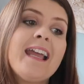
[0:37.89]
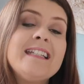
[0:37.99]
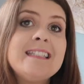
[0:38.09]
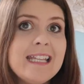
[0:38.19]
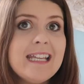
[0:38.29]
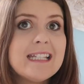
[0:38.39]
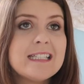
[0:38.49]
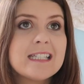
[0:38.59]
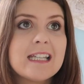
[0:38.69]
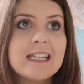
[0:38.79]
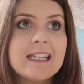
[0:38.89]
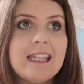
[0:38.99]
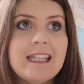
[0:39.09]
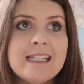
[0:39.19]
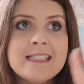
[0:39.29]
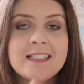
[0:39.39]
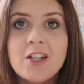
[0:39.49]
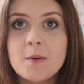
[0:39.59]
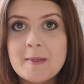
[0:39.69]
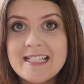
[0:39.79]
I did eat a
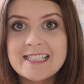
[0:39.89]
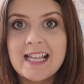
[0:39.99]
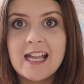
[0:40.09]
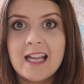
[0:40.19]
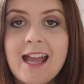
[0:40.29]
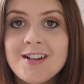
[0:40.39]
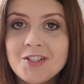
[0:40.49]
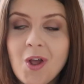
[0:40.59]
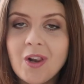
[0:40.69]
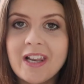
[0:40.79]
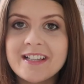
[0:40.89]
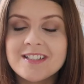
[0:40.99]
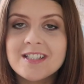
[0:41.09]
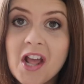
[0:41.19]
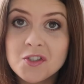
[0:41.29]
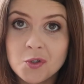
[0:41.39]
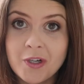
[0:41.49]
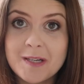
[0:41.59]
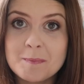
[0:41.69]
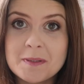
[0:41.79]
lot of pizza and chocolate and
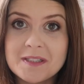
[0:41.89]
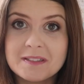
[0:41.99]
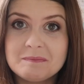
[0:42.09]
crepes.